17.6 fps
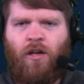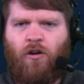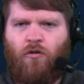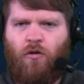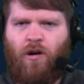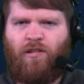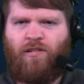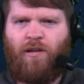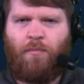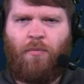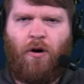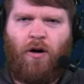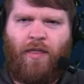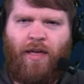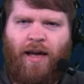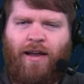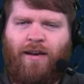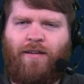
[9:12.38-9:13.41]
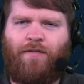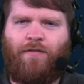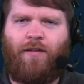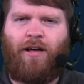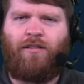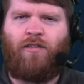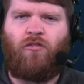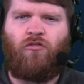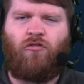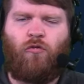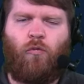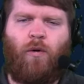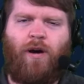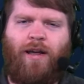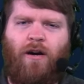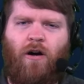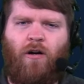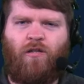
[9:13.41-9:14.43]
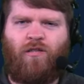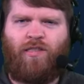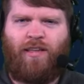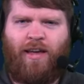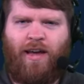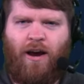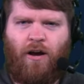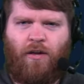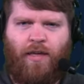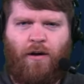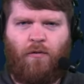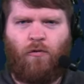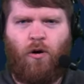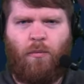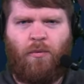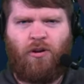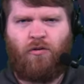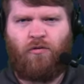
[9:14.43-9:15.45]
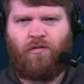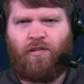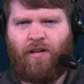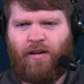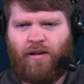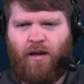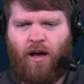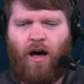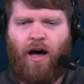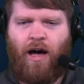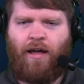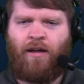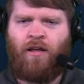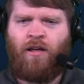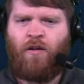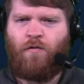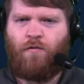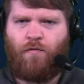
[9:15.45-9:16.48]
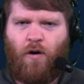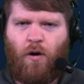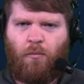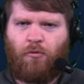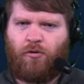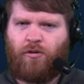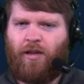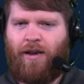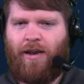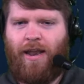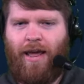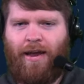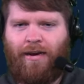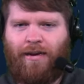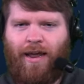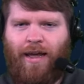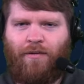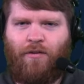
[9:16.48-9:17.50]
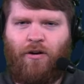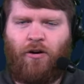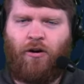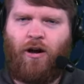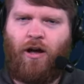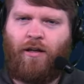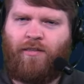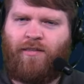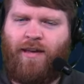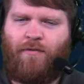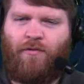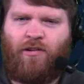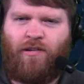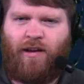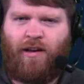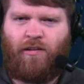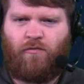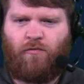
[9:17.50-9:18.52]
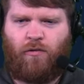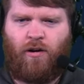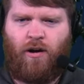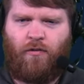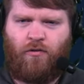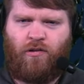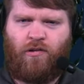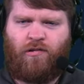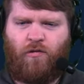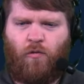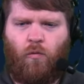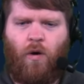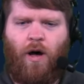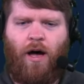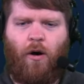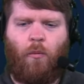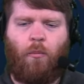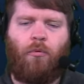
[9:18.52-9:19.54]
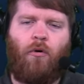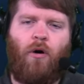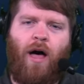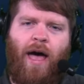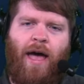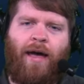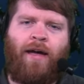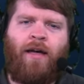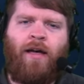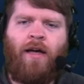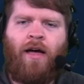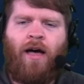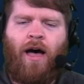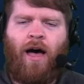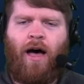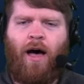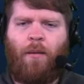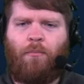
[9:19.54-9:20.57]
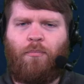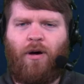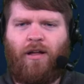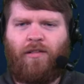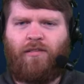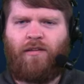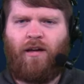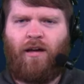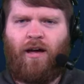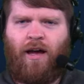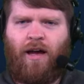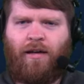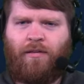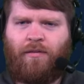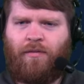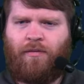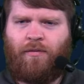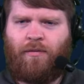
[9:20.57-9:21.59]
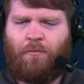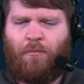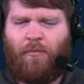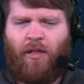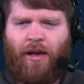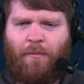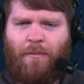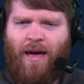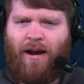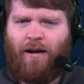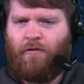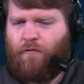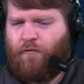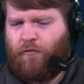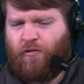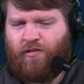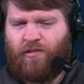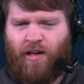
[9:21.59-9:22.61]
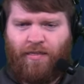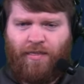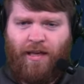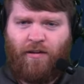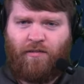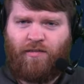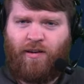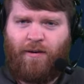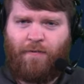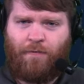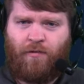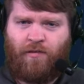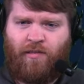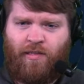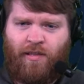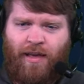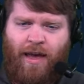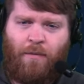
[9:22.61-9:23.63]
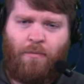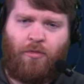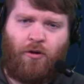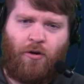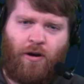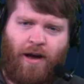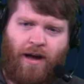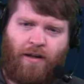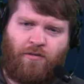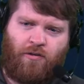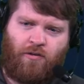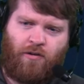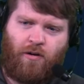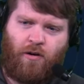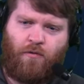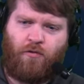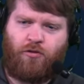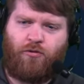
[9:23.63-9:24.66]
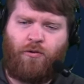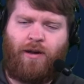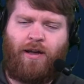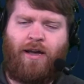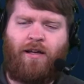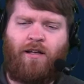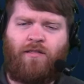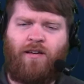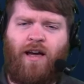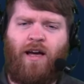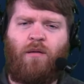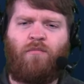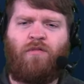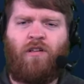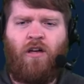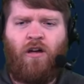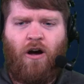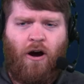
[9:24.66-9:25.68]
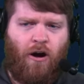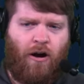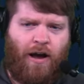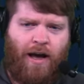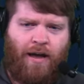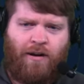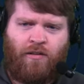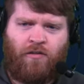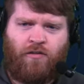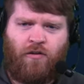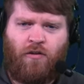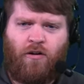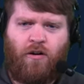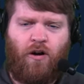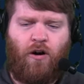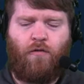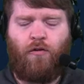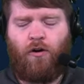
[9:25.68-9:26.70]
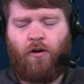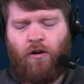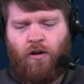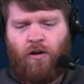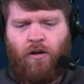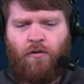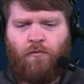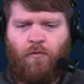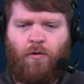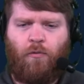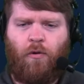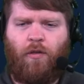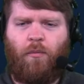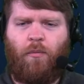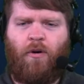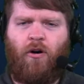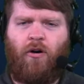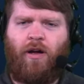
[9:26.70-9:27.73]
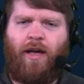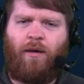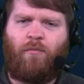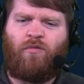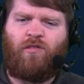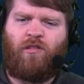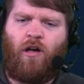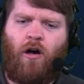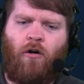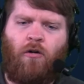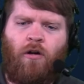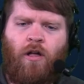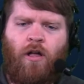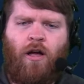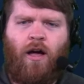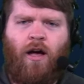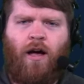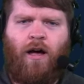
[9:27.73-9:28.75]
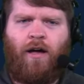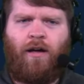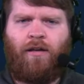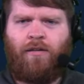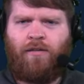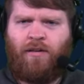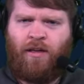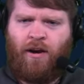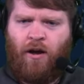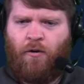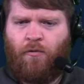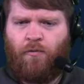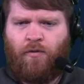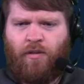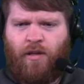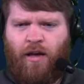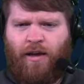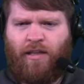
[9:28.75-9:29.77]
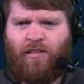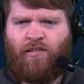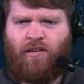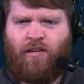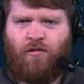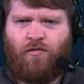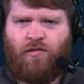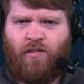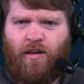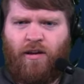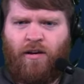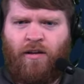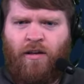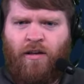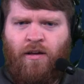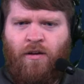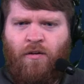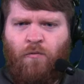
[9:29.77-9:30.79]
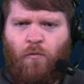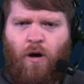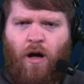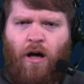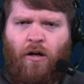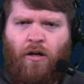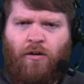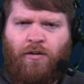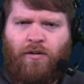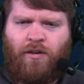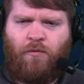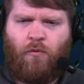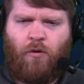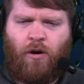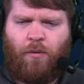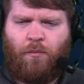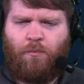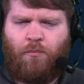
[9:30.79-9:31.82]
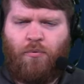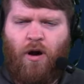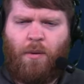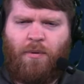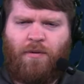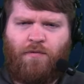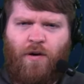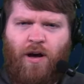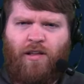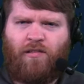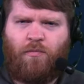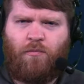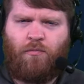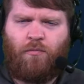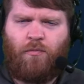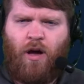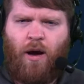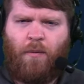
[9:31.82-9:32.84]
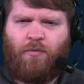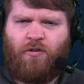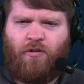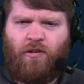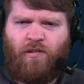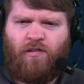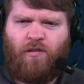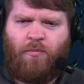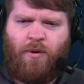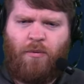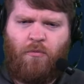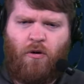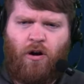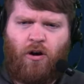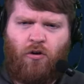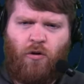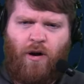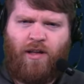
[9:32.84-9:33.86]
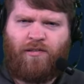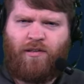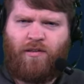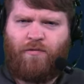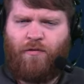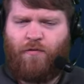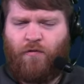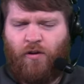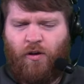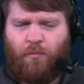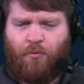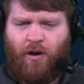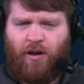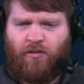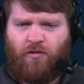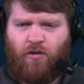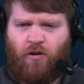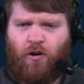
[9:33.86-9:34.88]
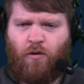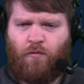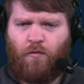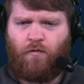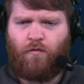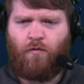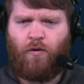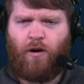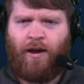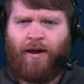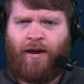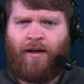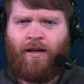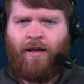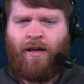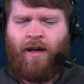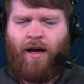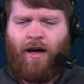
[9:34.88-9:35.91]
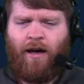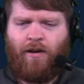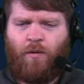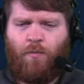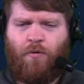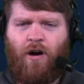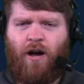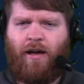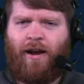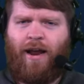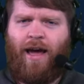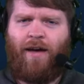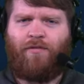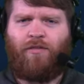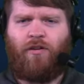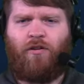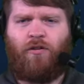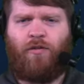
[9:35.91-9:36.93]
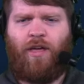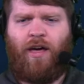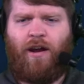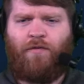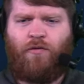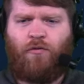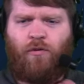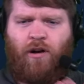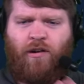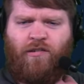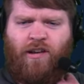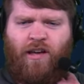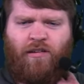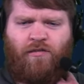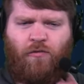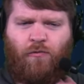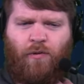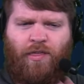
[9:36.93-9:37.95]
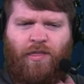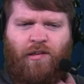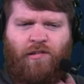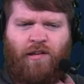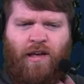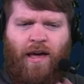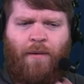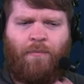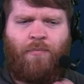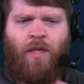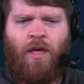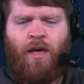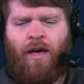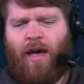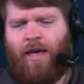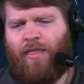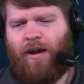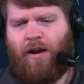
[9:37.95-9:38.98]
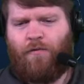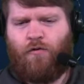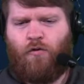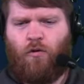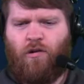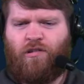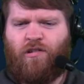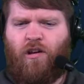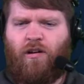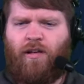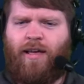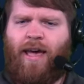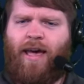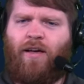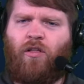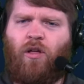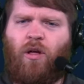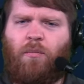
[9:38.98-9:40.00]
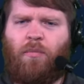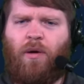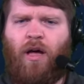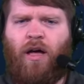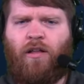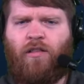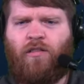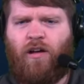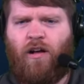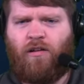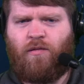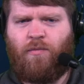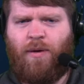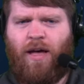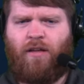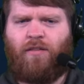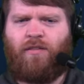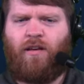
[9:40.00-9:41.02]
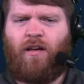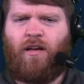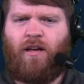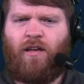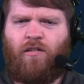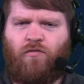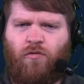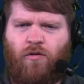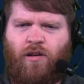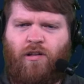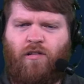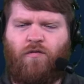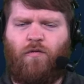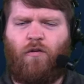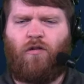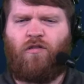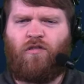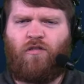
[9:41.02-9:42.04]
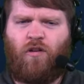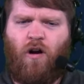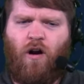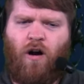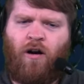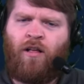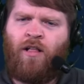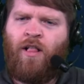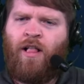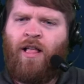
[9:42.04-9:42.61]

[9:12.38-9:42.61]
crazy ball that got deflected 20 yards in the air that Rome Odunze caught, fumbled, and Nate Dave, or uh, Teven Jenkins recovered. Just a wild play. Uh, but uh, I like Matt Eberflus said, that was the difference in the game. Their guy turned it over three times. Our guy didn't turn it over. We won the ball game. So uh, you know, against Houston, while you want to probably find some opportunities to be more aggressive, if you can play turnover free, uh, you're probably going to have to do that if you want a chance to win this game. And then, of course, on Caleb, uh, talked about uh, his rookie's first start.